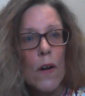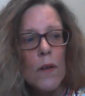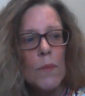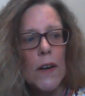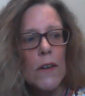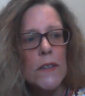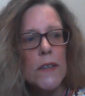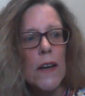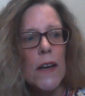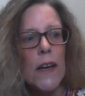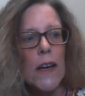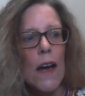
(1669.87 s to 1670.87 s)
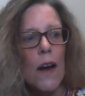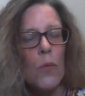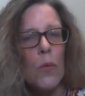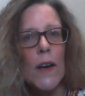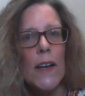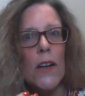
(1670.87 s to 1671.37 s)
Because here
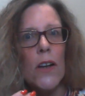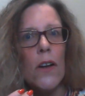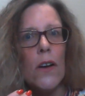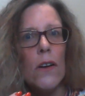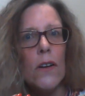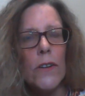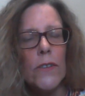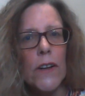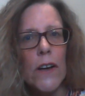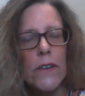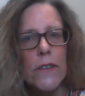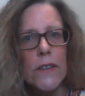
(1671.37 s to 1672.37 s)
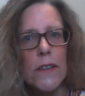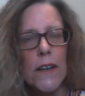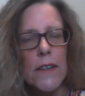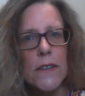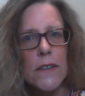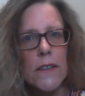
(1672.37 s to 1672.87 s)
we learn those
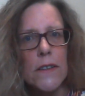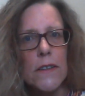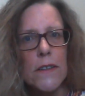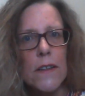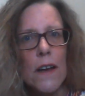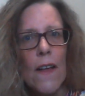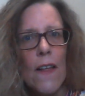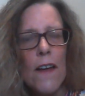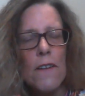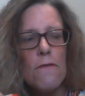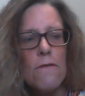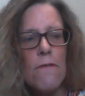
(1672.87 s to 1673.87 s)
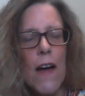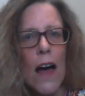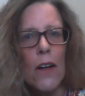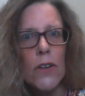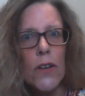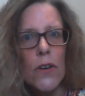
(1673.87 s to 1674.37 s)
lessons.
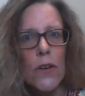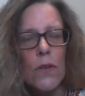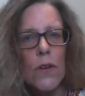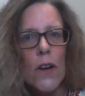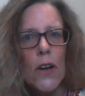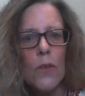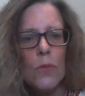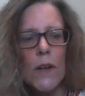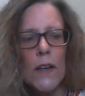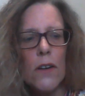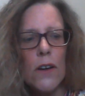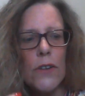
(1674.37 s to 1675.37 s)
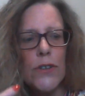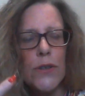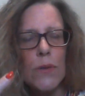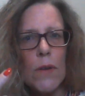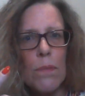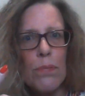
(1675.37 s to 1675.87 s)
Value. We learn
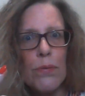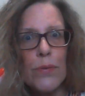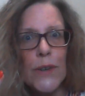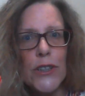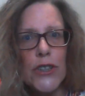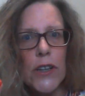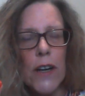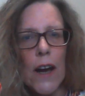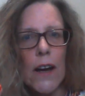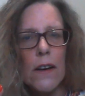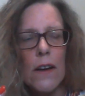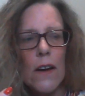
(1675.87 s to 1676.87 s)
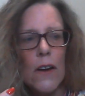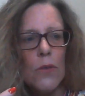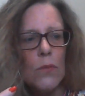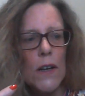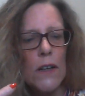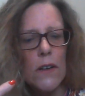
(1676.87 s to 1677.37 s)
to appreciate.
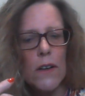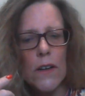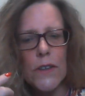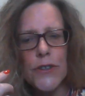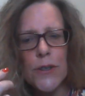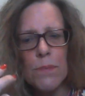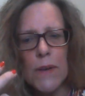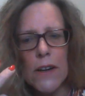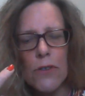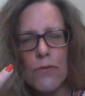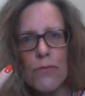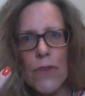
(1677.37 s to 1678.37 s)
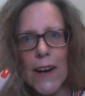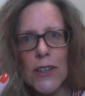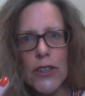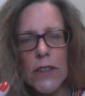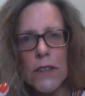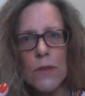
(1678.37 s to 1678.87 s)
We learn to be
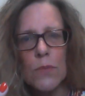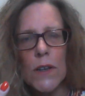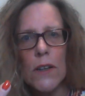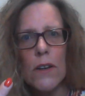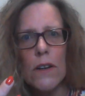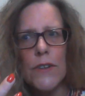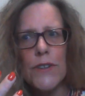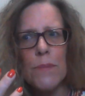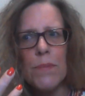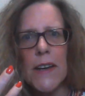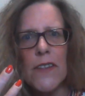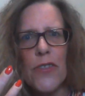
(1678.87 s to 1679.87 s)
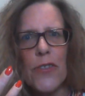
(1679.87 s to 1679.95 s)
gracious. We learn to be